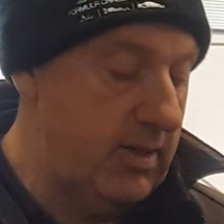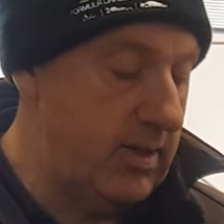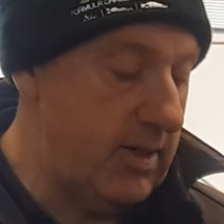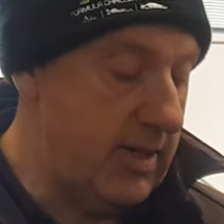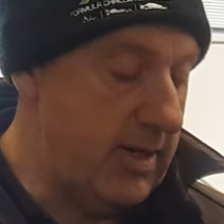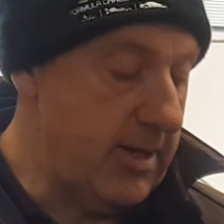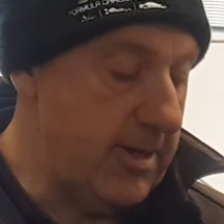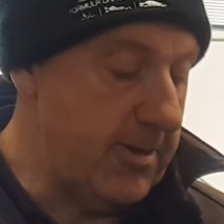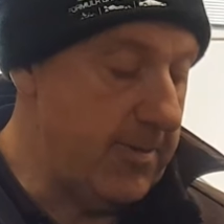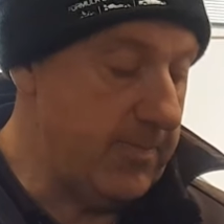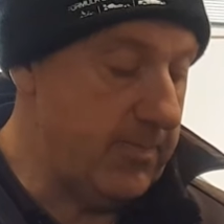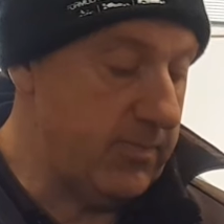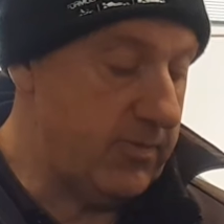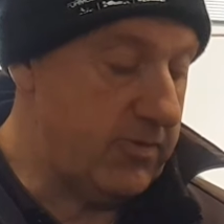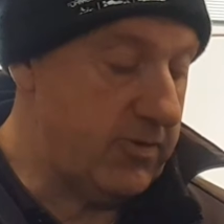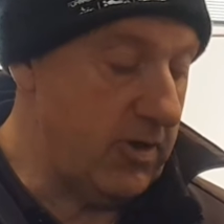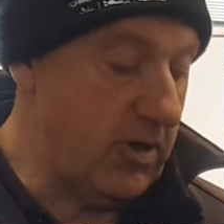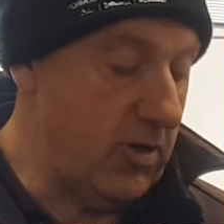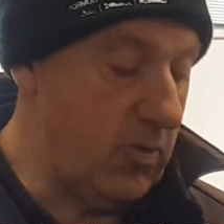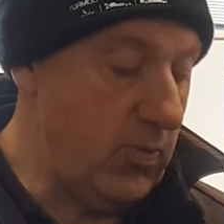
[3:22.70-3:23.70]
Um,
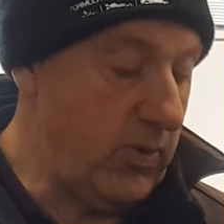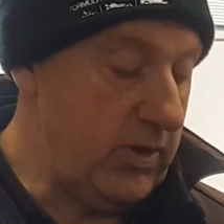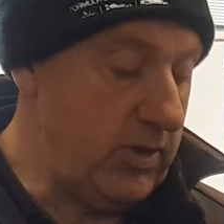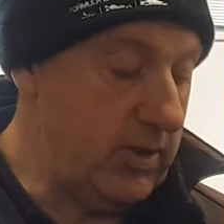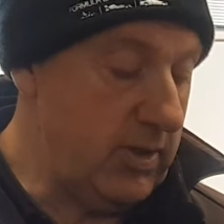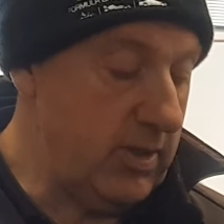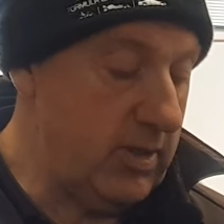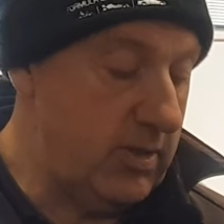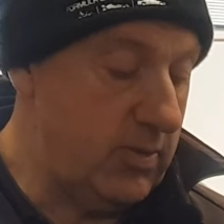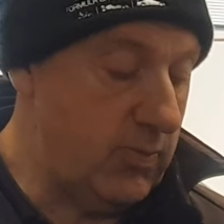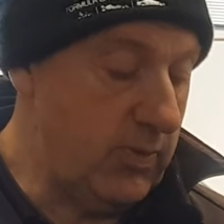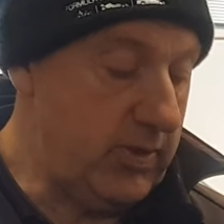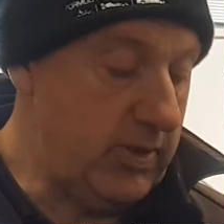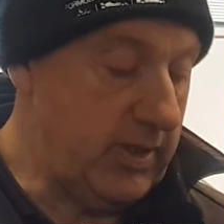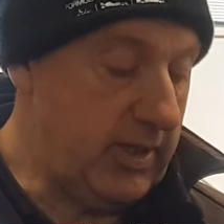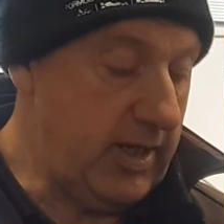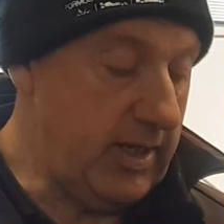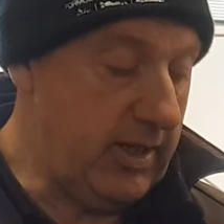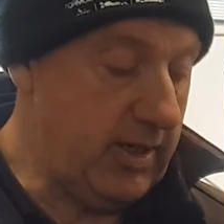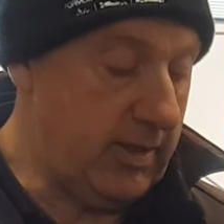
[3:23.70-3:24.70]
so when you're, when you're
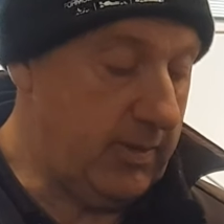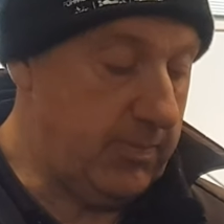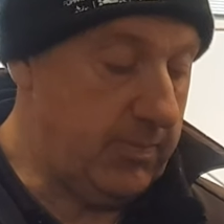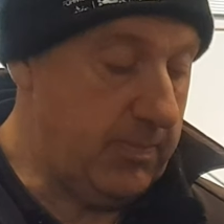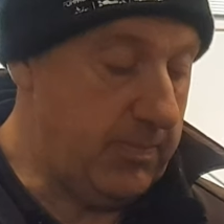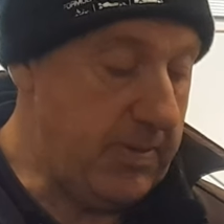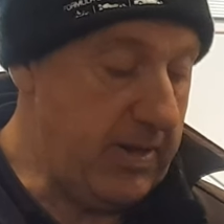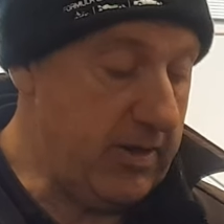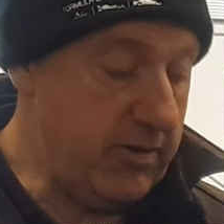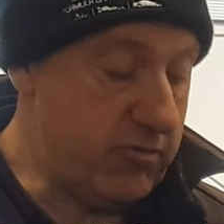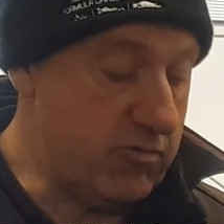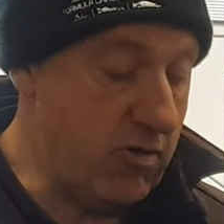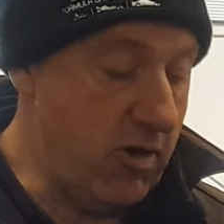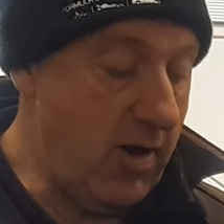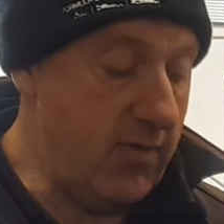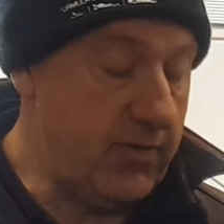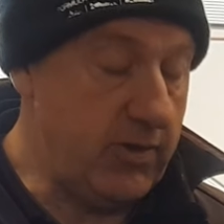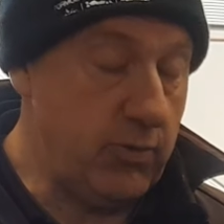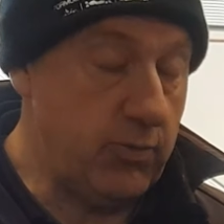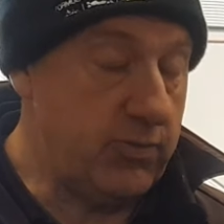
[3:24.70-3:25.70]
getting a better
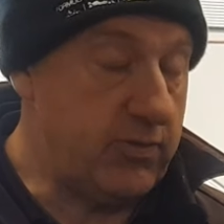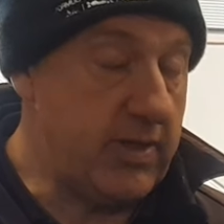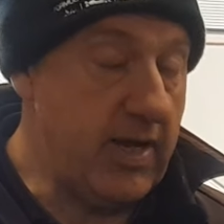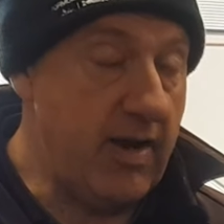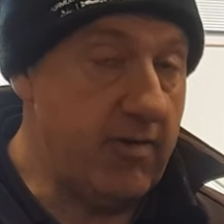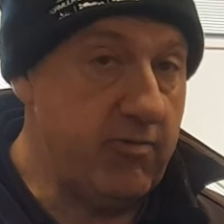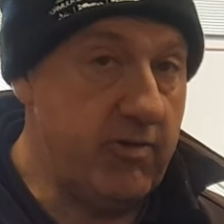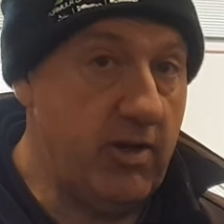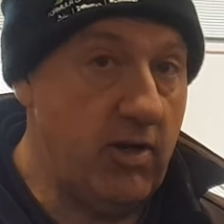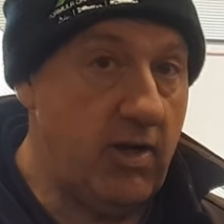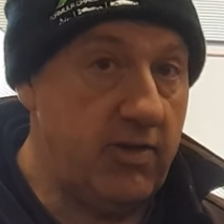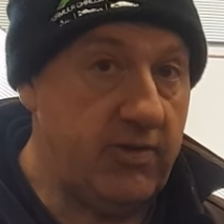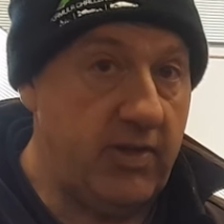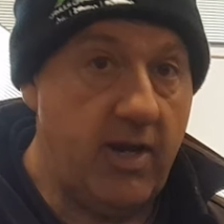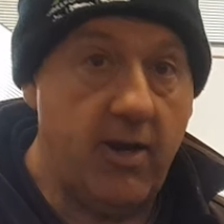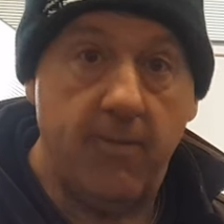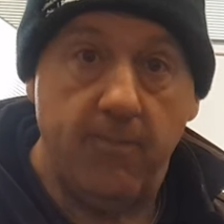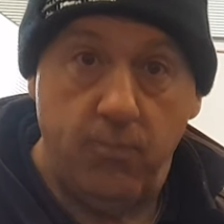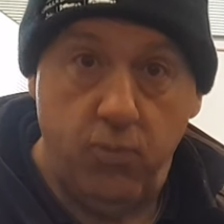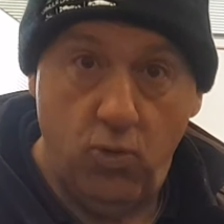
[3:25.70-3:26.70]
driver, you'll start realising
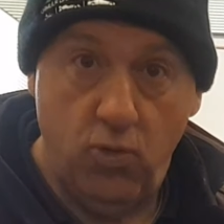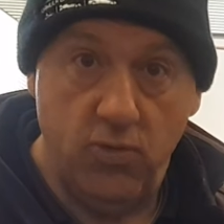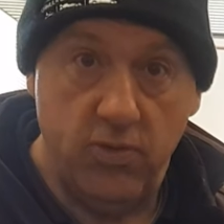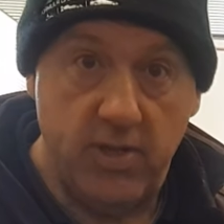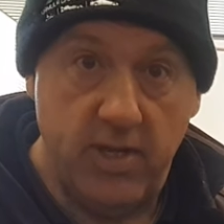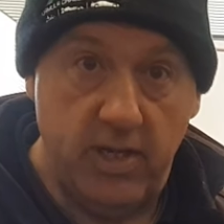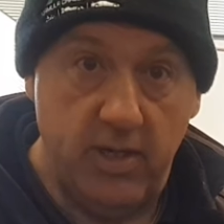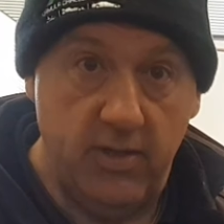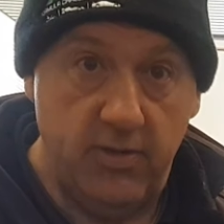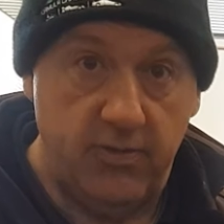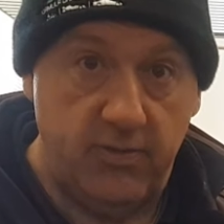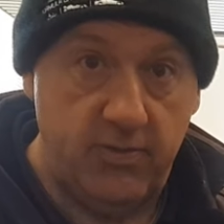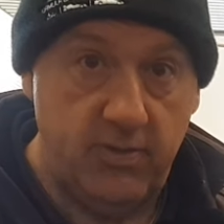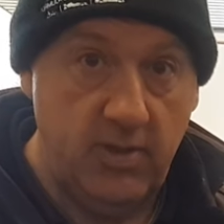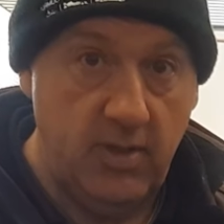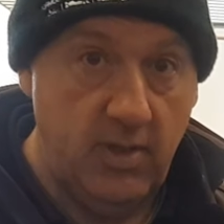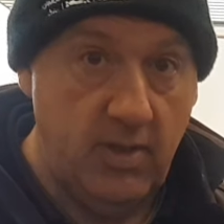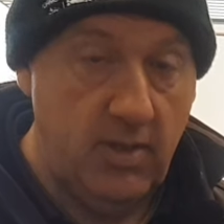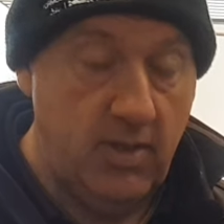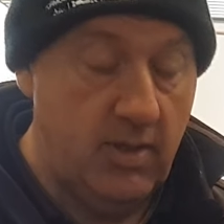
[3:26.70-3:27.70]
how important that is.
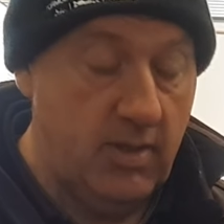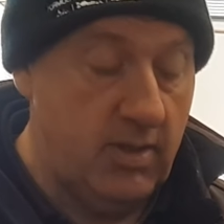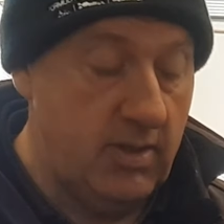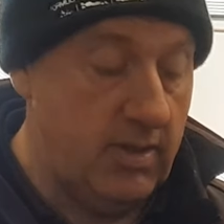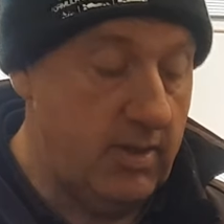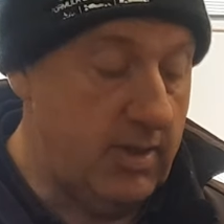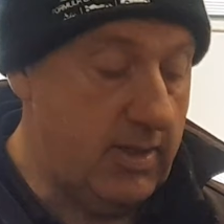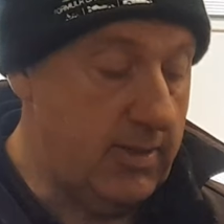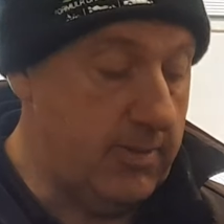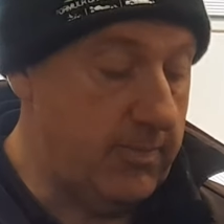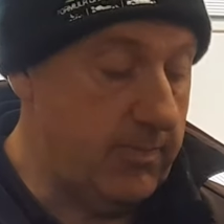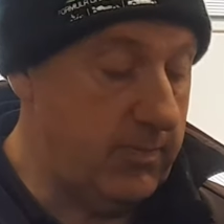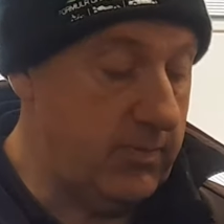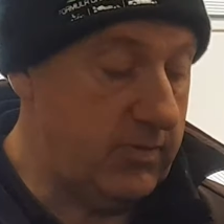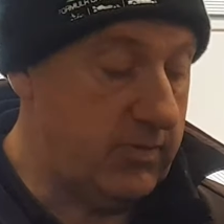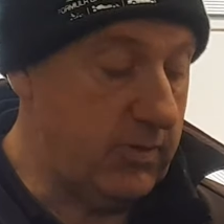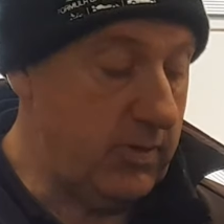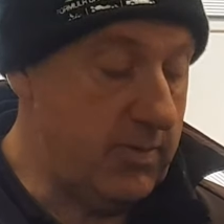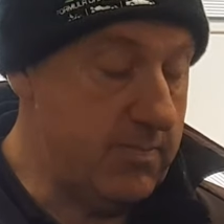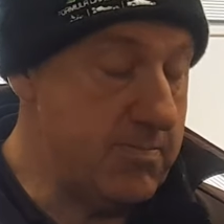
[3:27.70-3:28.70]
Um,
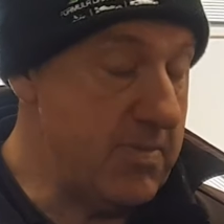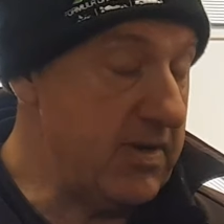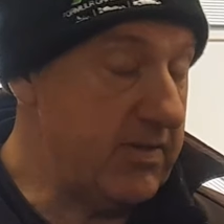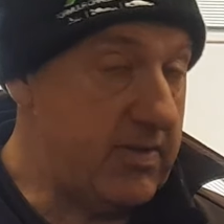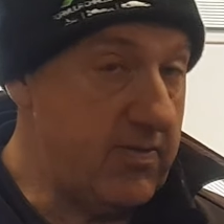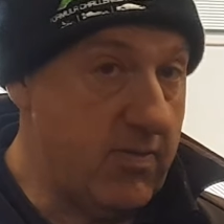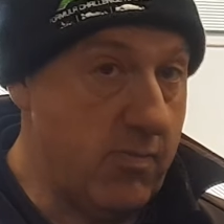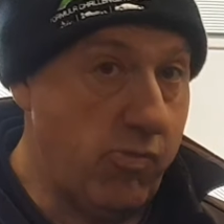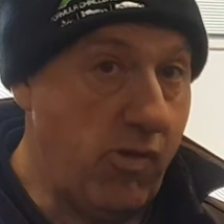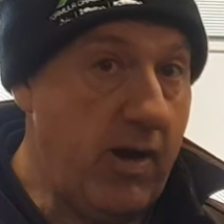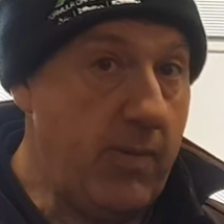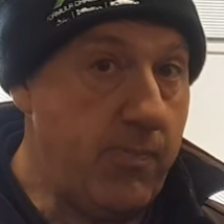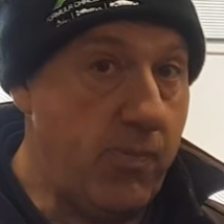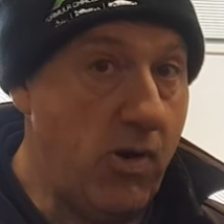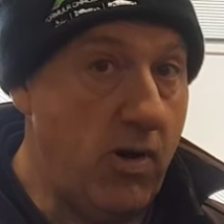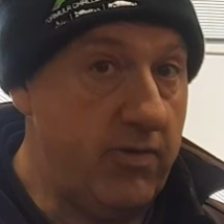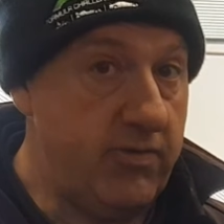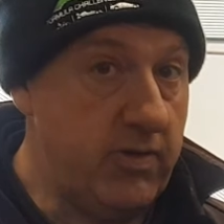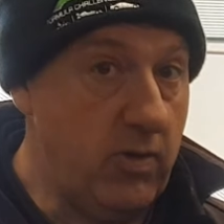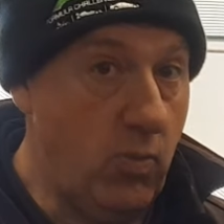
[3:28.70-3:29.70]
so you must have a brake
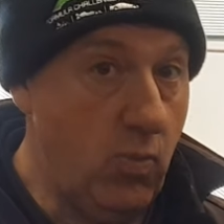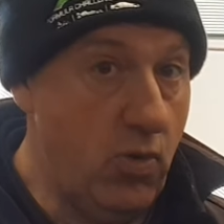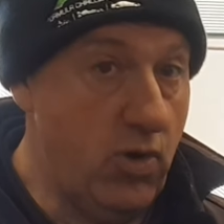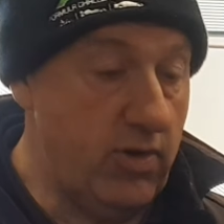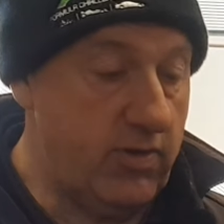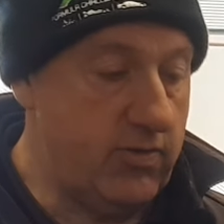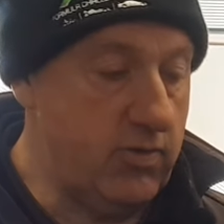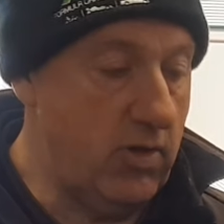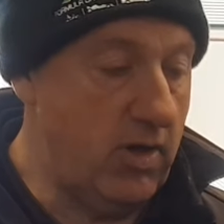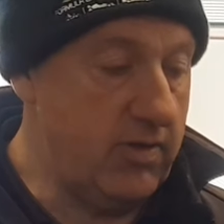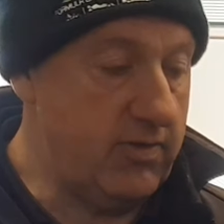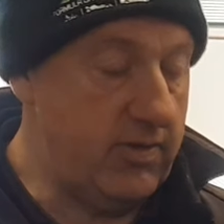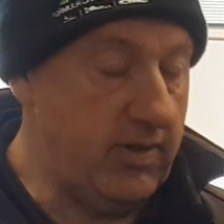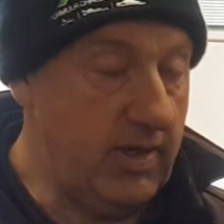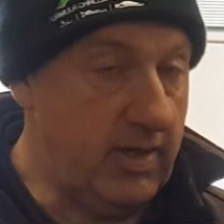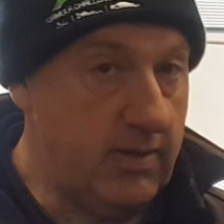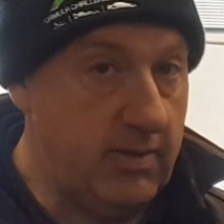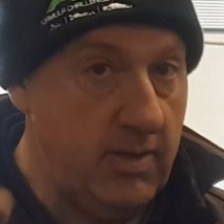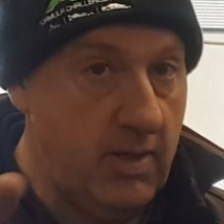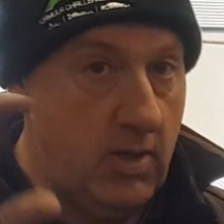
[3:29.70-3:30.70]
bias that works nicely.
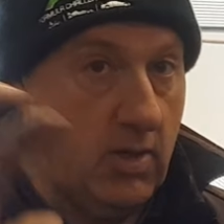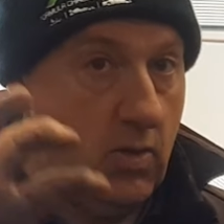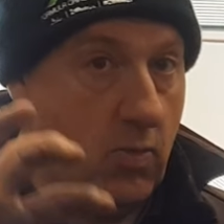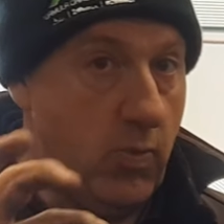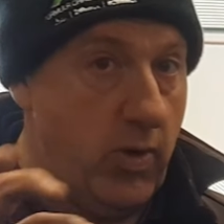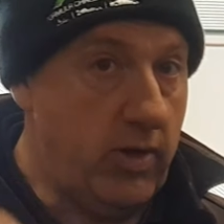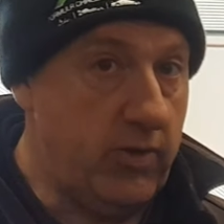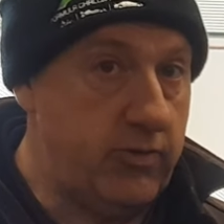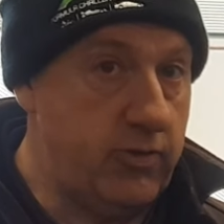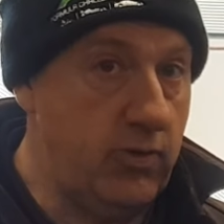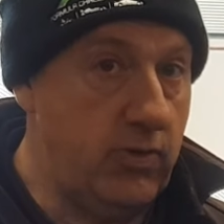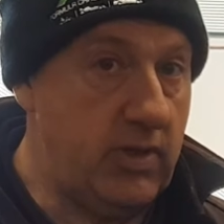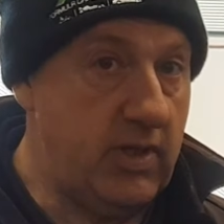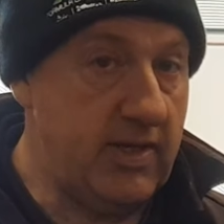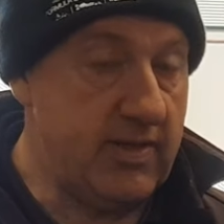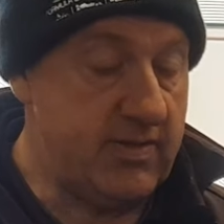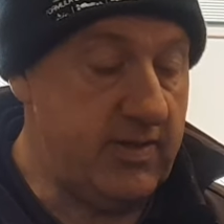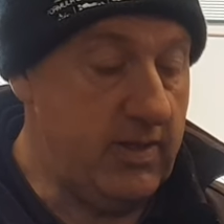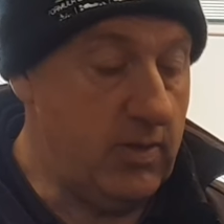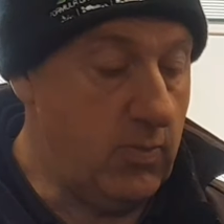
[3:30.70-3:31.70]
One or two
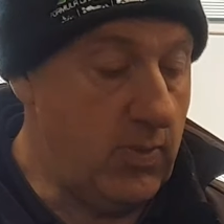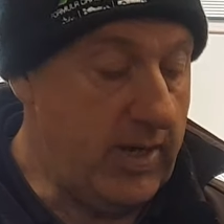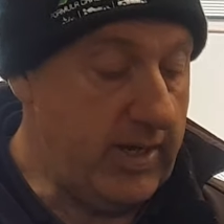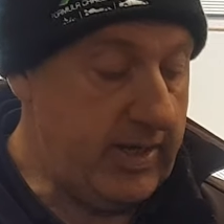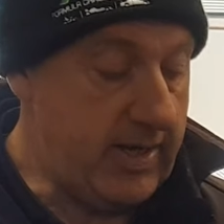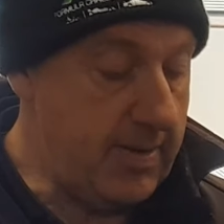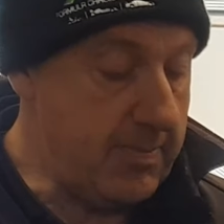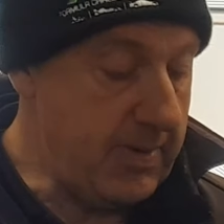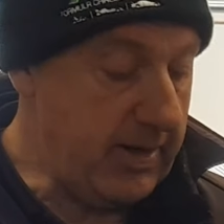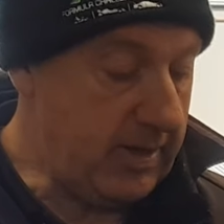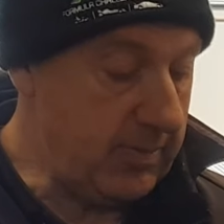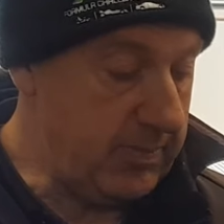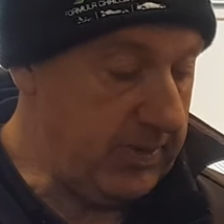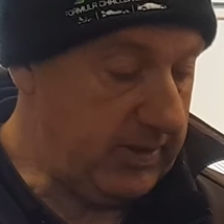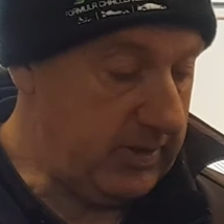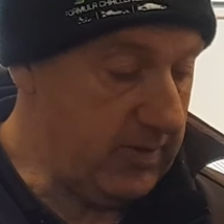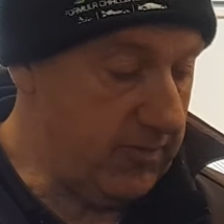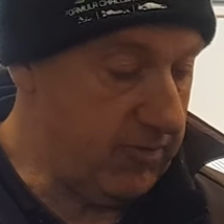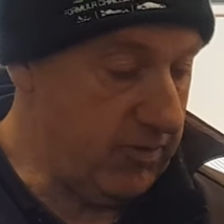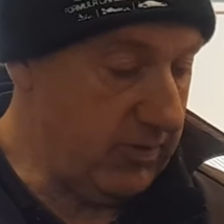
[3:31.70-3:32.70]
clicks either way can make a
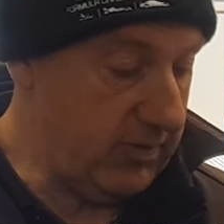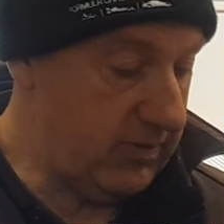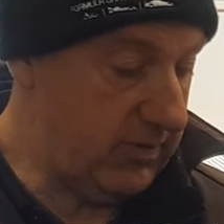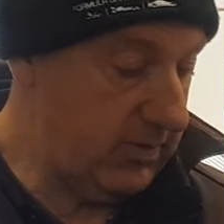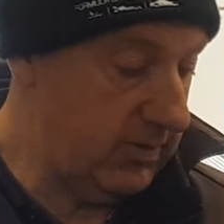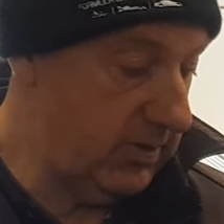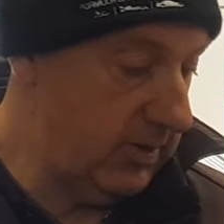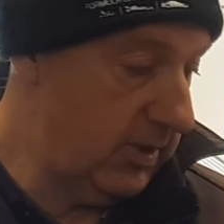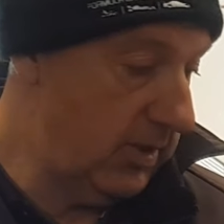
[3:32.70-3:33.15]
big difference